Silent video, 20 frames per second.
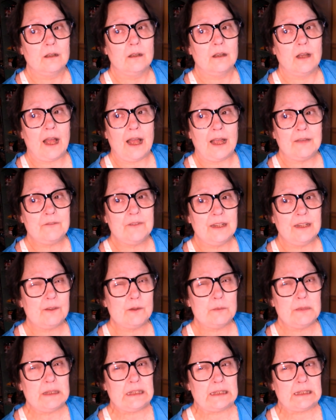I've never
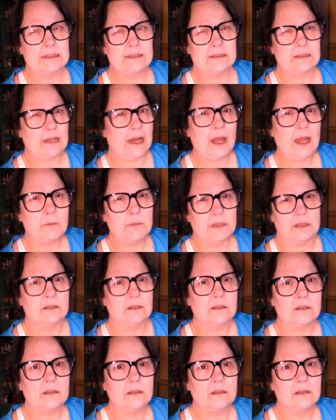been
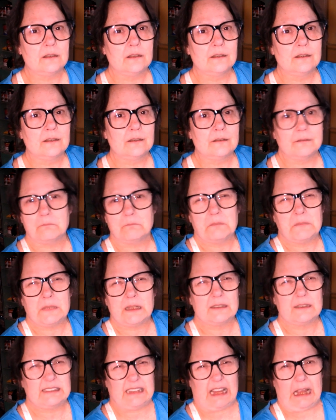examined
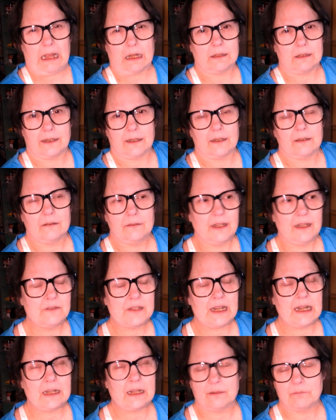exactly. They've
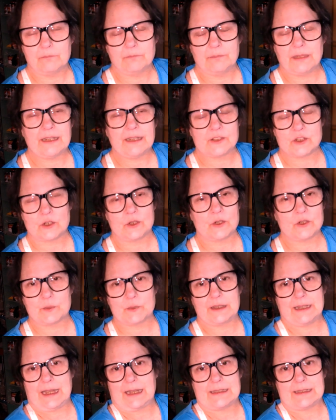taken pictures,
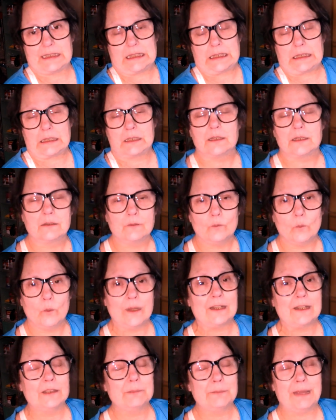but that's it.
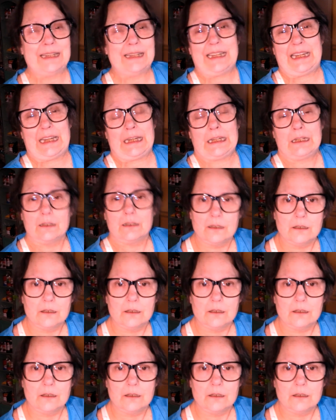Wiggled my knee.